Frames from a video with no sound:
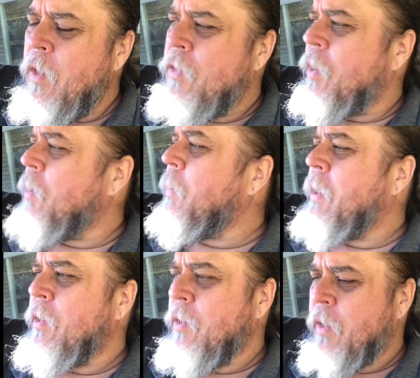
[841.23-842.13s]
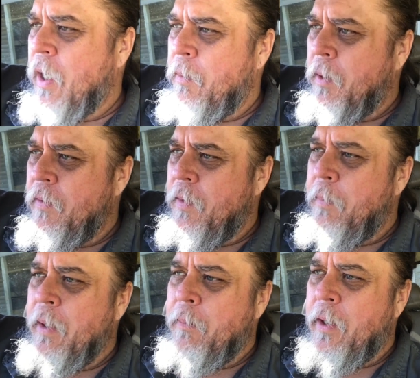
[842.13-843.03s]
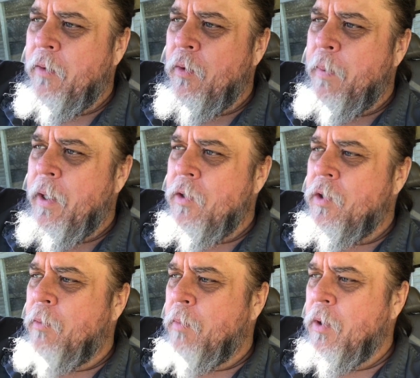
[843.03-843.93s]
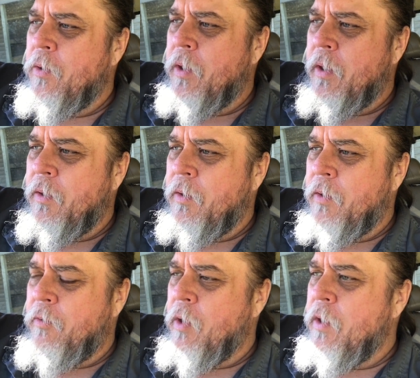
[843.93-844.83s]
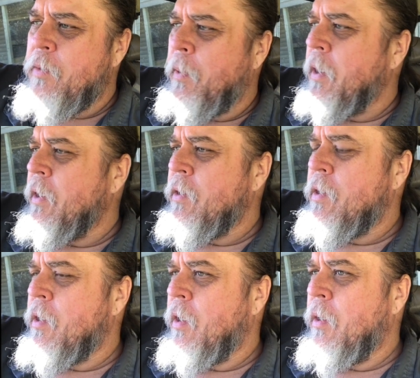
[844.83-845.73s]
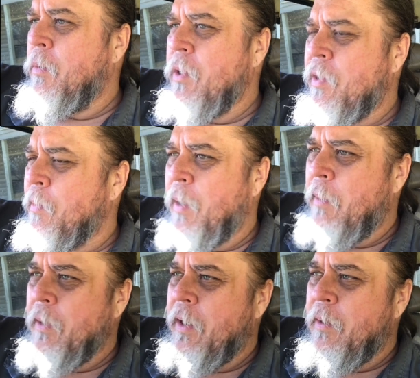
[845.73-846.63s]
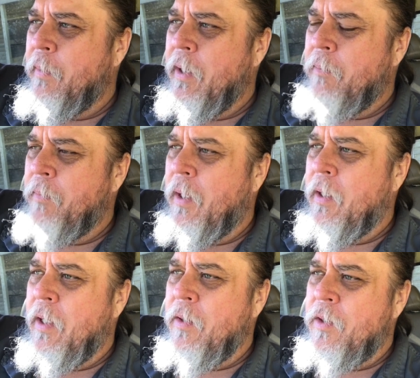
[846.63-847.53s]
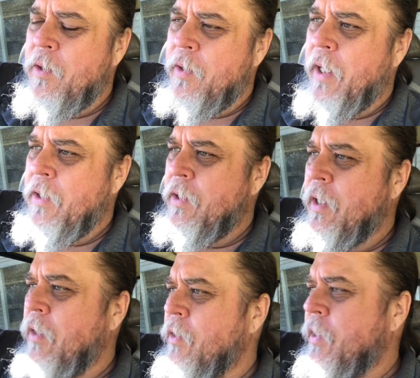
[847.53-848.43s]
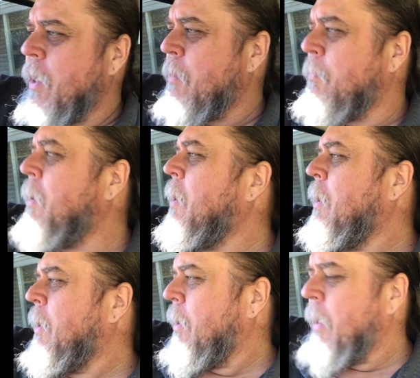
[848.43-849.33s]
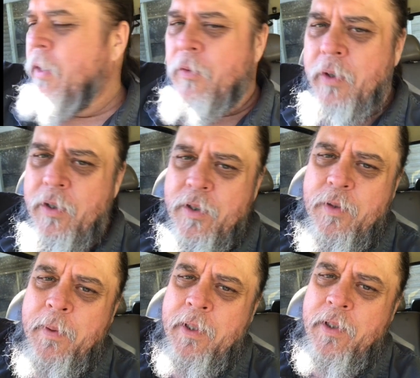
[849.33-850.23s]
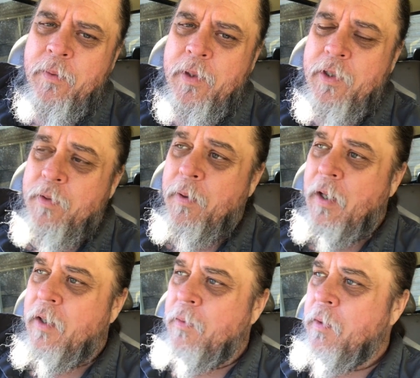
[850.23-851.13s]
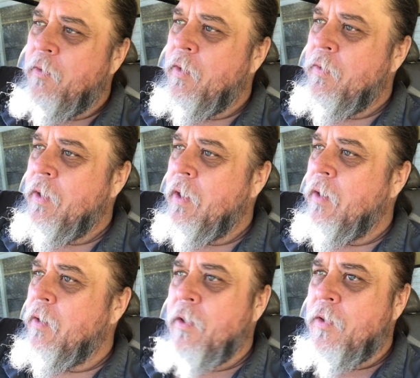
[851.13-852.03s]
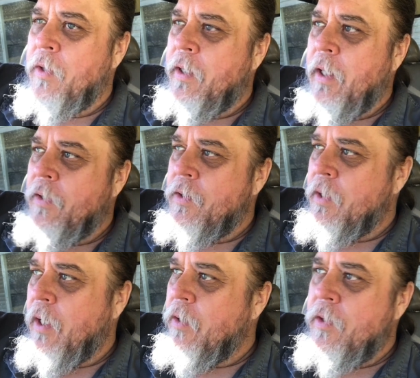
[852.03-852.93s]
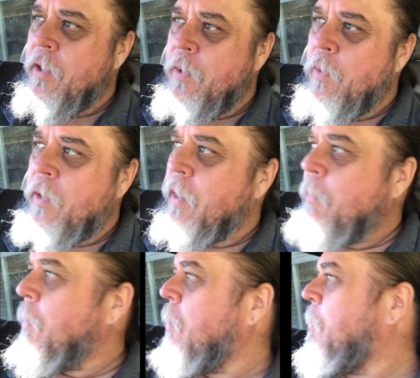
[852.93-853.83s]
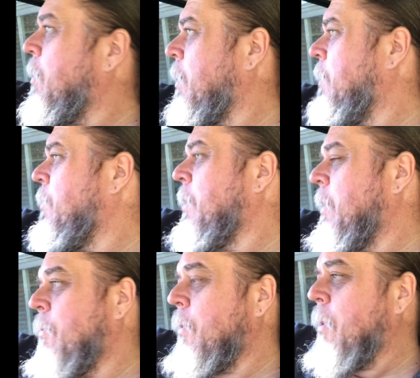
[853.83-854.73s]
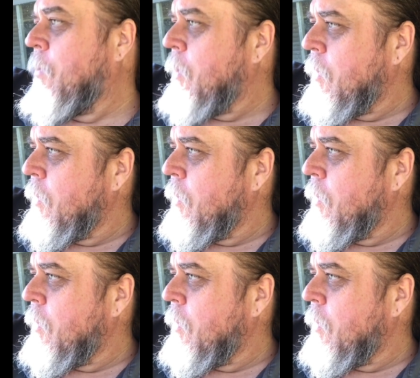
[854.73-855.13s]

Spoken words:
so that we can do a couple of the big money repairs on Blue. The front springs, which are probably going to be another $2,000 job, and the rear suspension, which is probably going to be $1,500 to $3,000, anywhere in that ballpark. I really don't know.